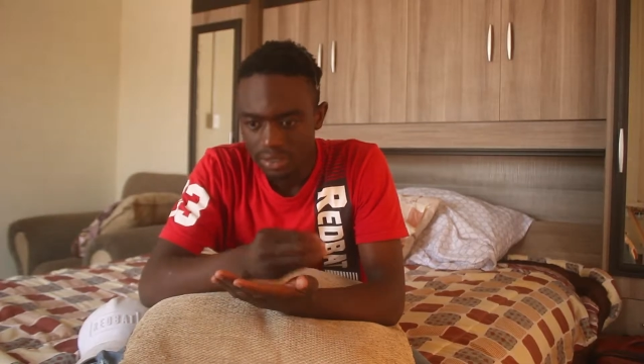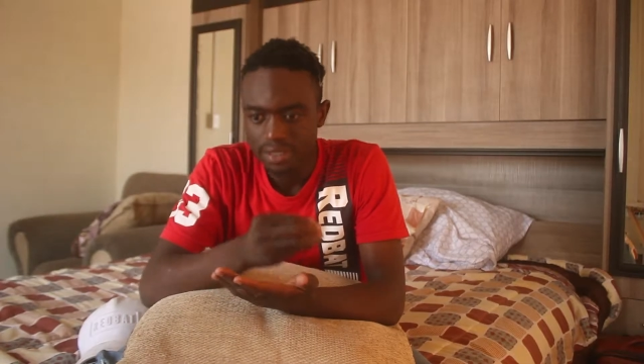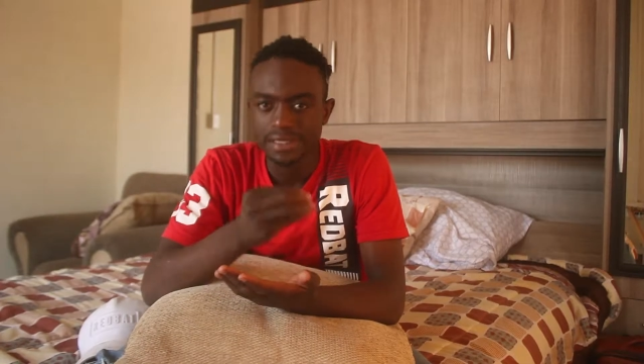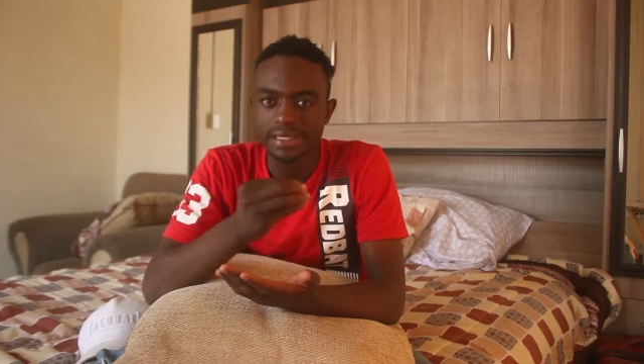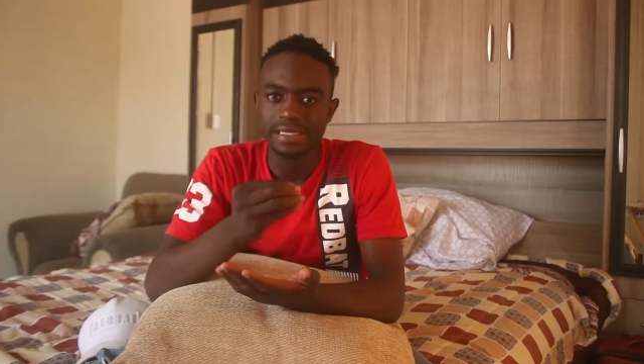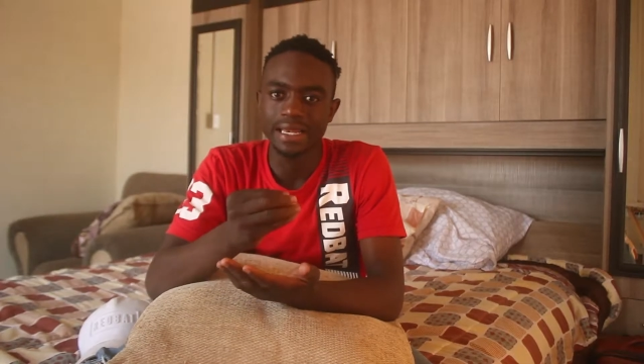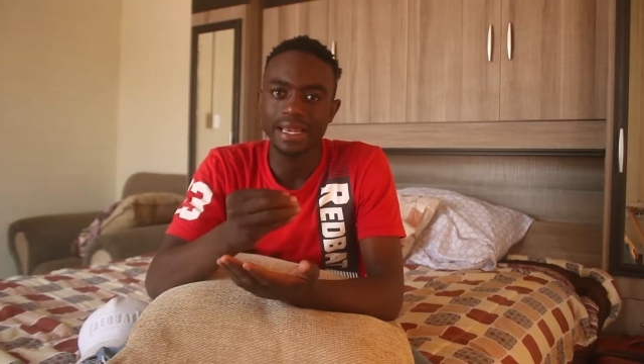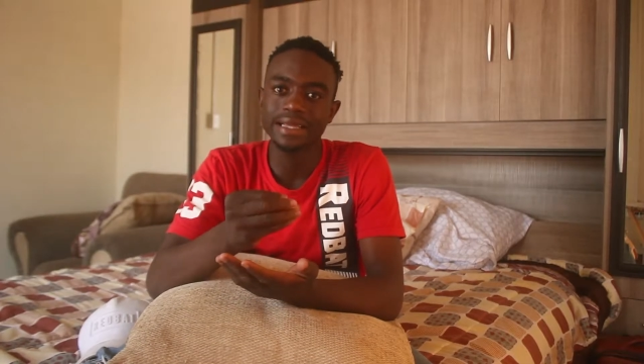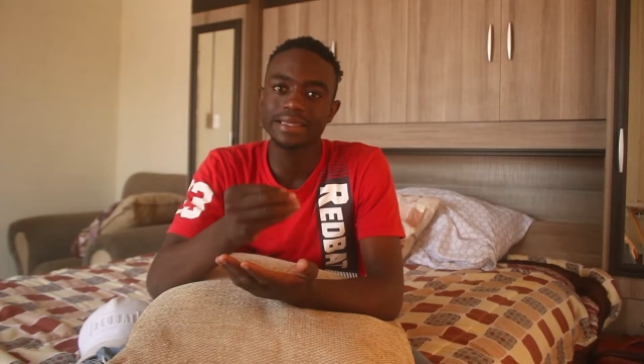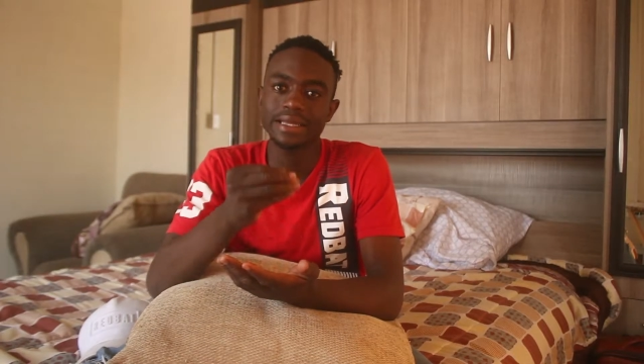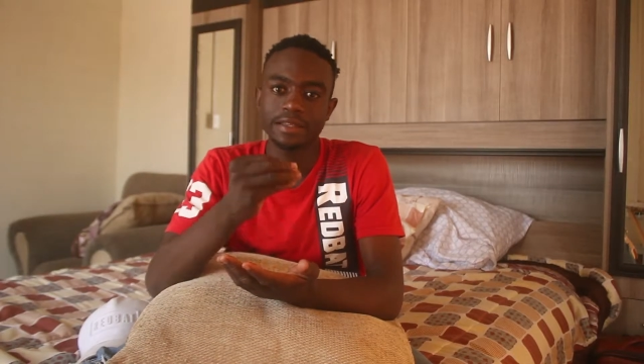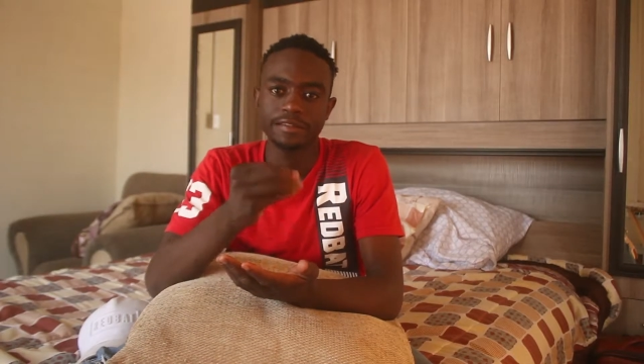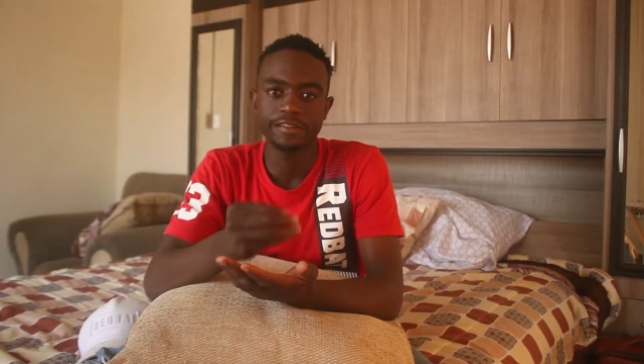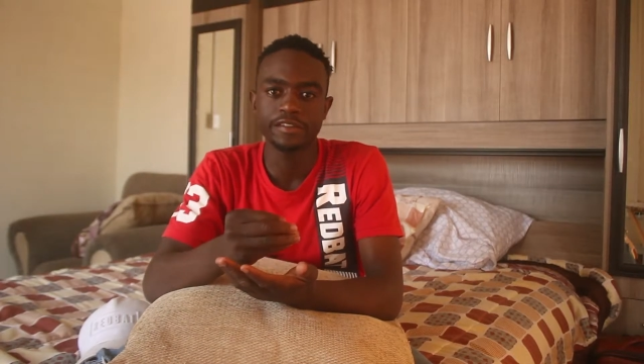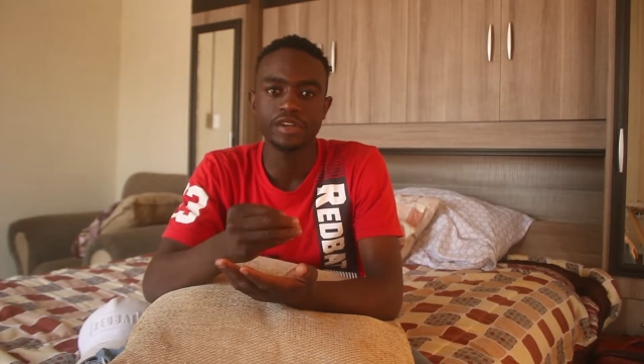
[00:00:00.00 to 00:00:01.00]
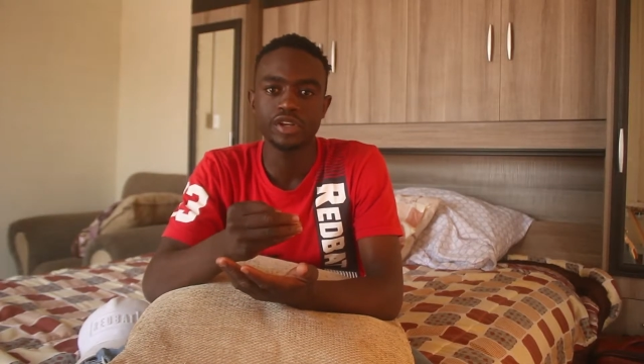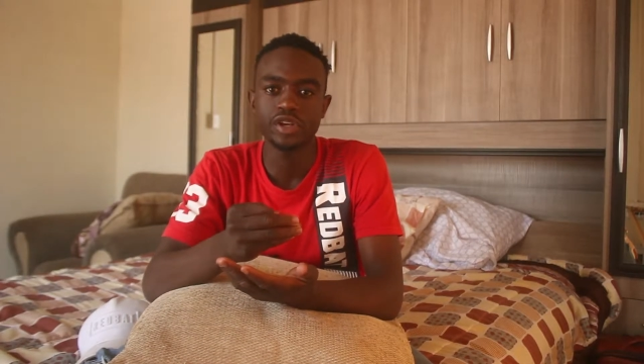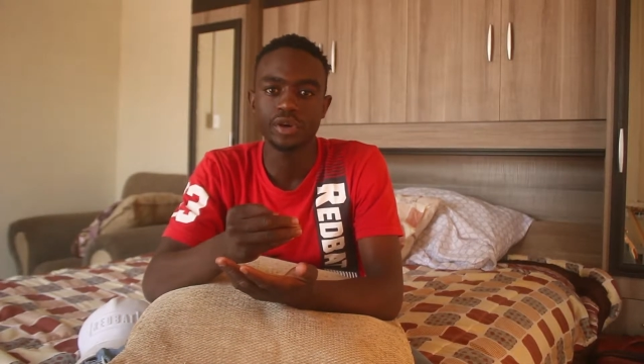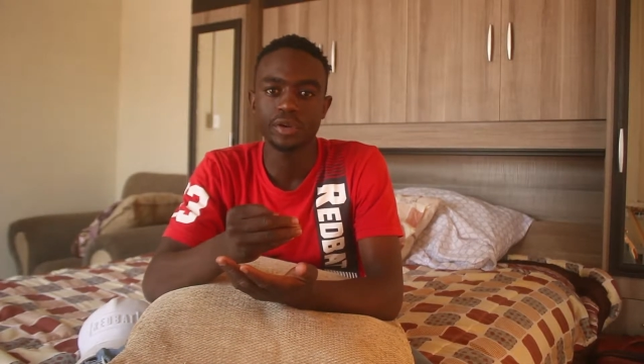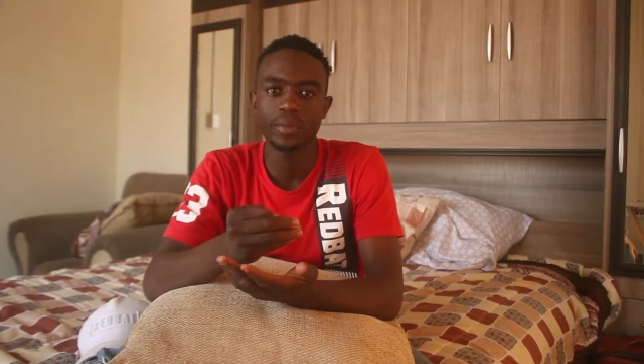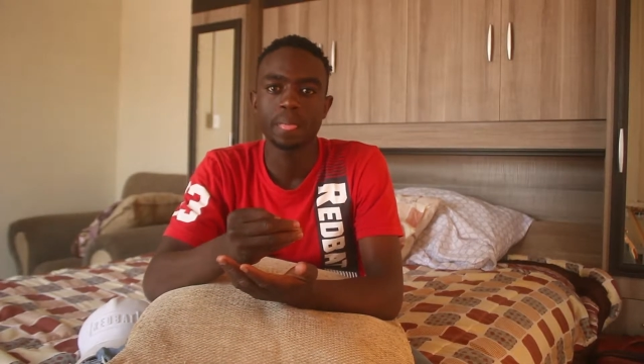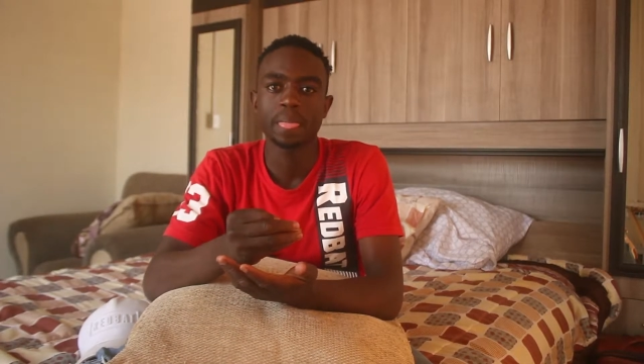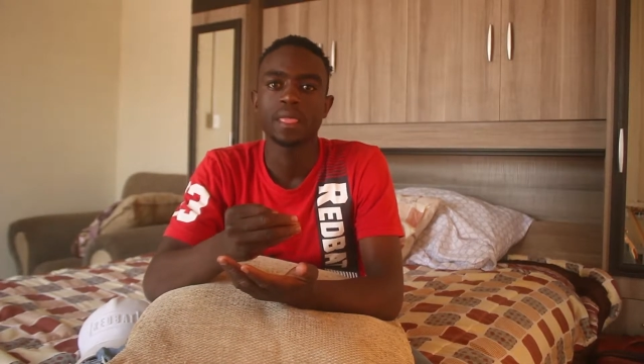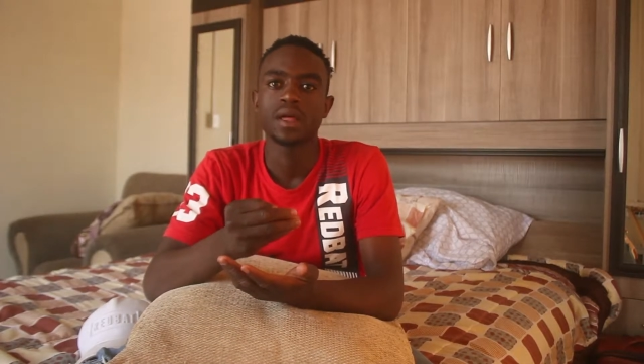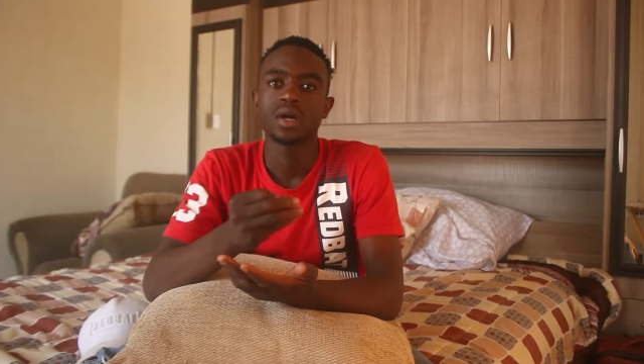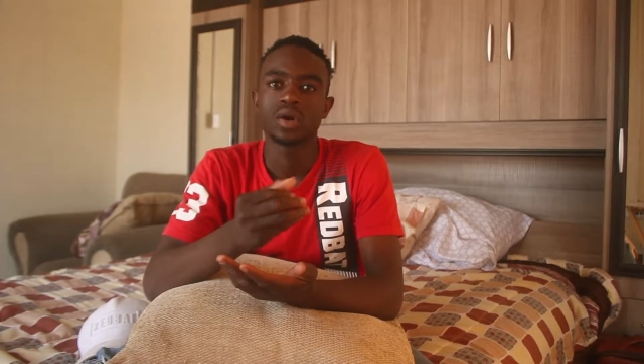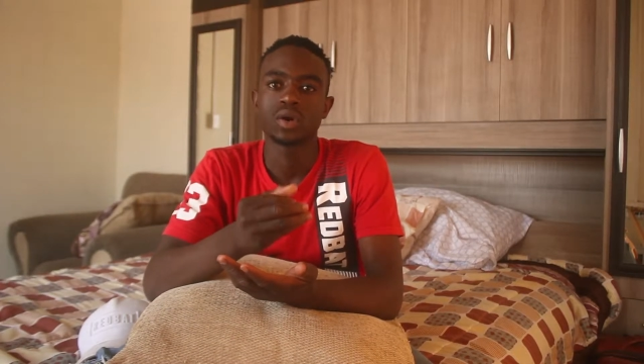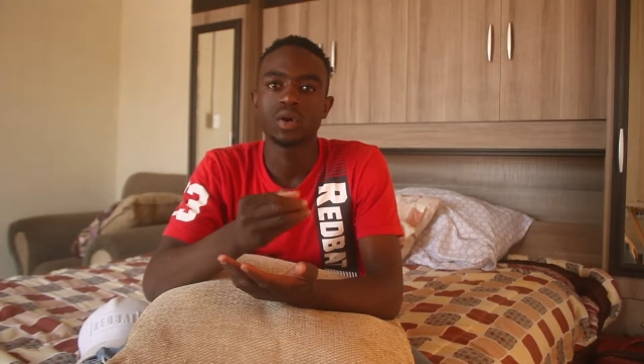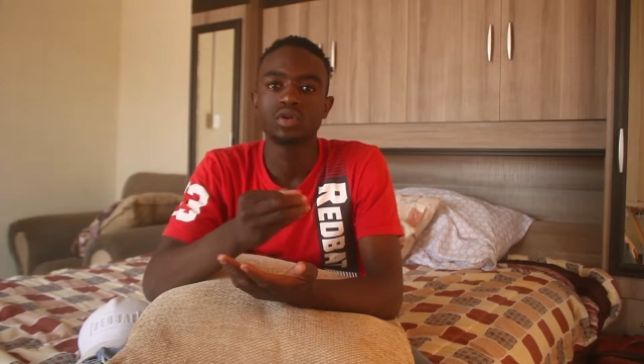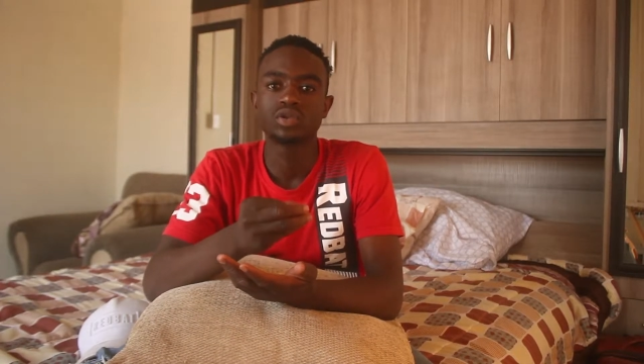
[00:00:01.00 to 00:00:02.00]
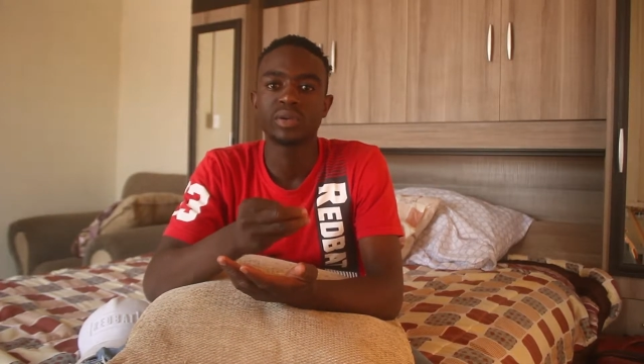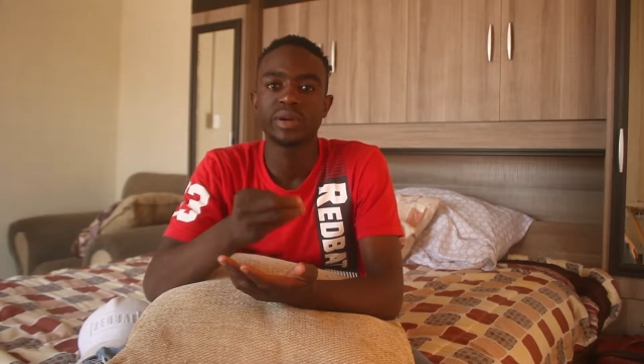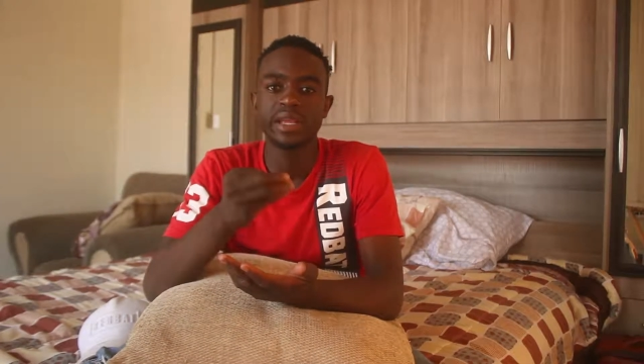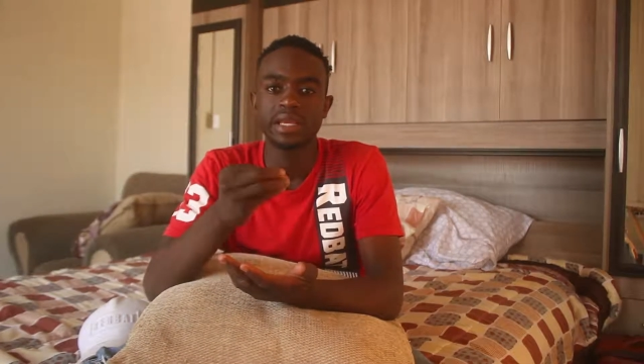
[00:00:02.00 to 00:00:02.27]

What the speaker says: select that video, go to the